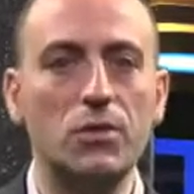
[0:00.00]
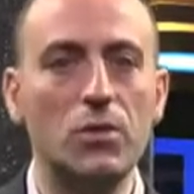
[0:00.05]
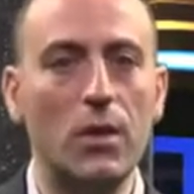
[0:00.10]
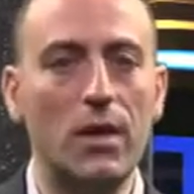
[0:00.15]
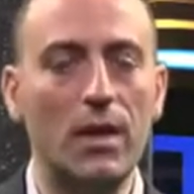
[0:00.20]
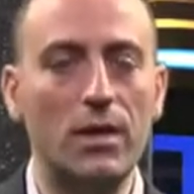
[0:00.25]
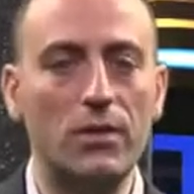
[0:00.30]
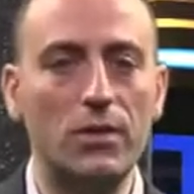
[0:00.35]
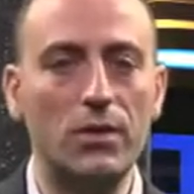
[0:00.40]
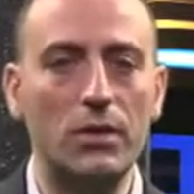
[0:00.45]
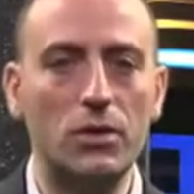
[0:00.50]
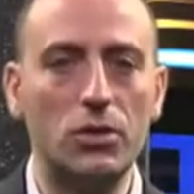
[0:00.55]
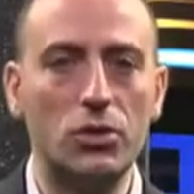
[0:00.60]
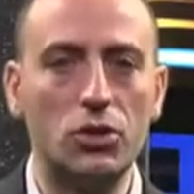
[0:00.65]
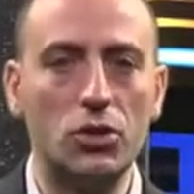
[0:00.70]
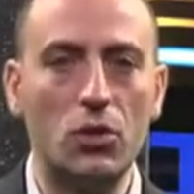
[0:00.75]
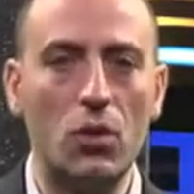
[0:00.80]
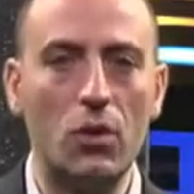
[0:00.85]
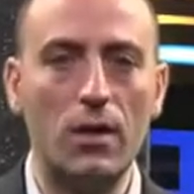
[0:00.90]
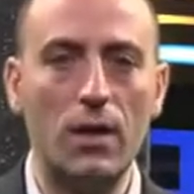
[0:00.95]
no electric
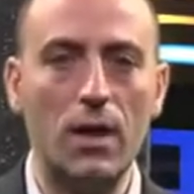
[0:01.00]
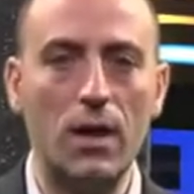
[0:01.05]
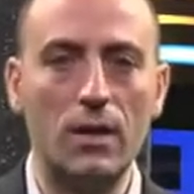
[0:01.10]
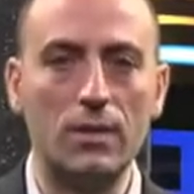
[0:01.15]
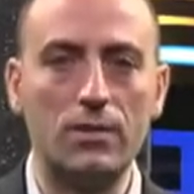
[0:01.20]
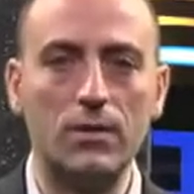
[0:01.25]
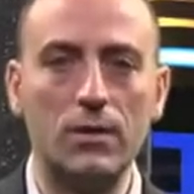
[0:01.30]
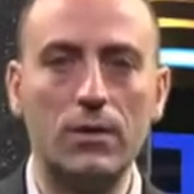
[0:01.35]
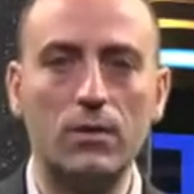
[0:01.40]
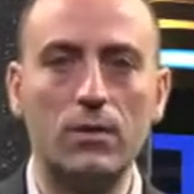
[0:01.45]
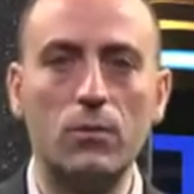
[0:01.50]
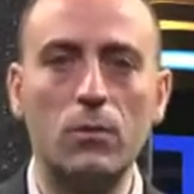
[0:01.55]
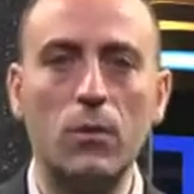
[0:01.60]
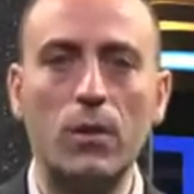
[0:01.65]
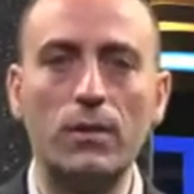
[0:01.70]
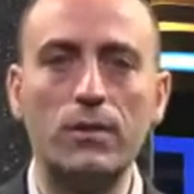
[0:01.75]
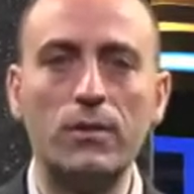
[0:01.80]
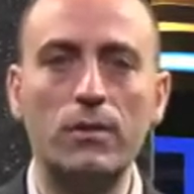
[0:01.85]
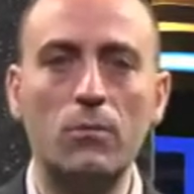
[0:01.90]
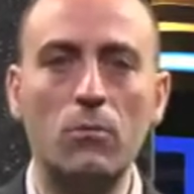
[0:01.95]
shock hazard
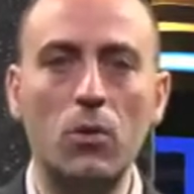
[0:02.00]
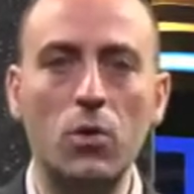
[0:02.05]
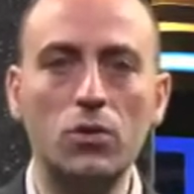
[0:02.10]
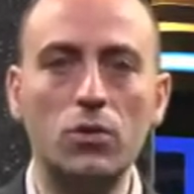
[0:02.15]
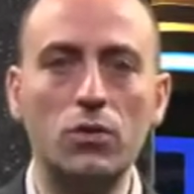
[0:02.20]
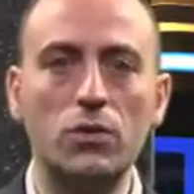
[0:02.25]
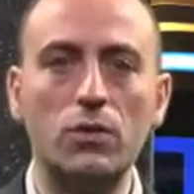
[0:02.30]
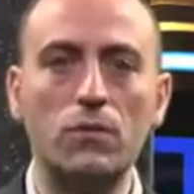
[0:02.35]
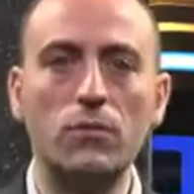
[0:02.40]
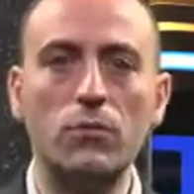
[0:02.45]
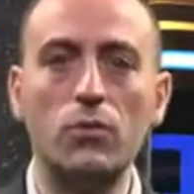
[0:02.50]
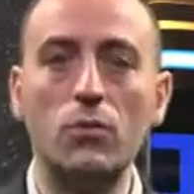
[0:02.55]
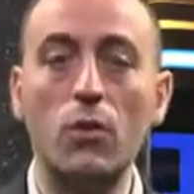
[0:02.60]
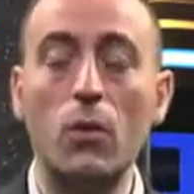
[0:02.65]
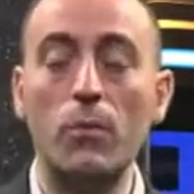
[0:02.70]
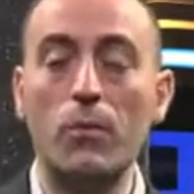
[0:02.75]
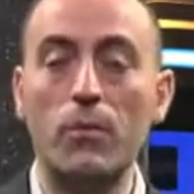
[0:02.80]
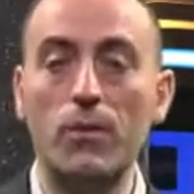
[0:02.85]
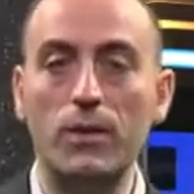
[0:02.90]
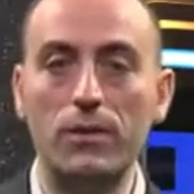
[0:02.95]
when the modules would
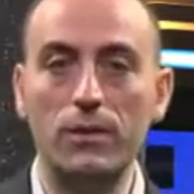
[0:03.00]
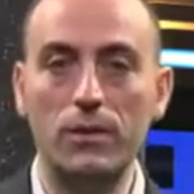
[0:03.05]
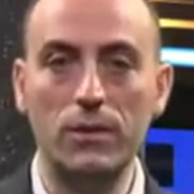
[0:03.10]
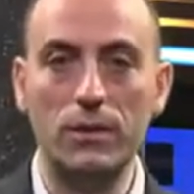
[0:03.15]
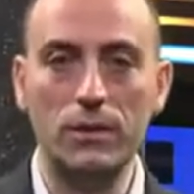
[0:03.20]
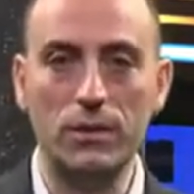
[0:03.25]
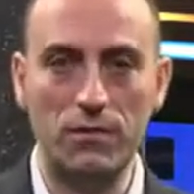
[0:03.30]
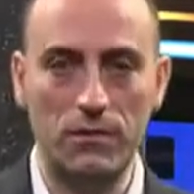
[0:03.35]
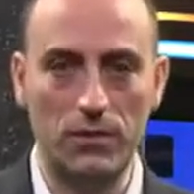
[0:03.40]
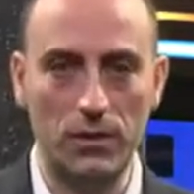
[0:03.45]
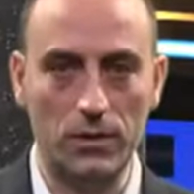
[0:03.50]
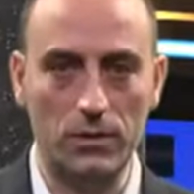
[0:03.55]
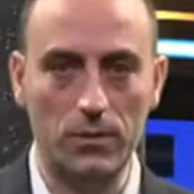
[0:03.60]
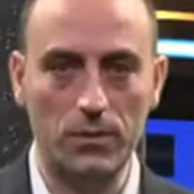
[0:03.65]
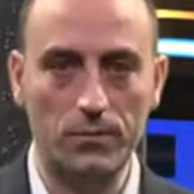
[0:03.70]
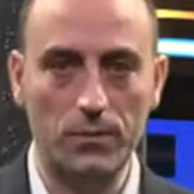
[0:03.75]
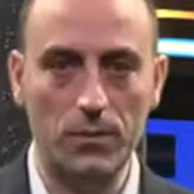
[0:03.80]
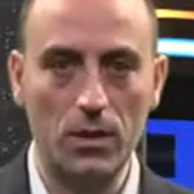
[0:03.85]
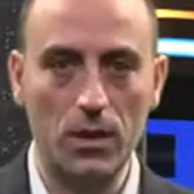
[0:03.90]
operate in the field.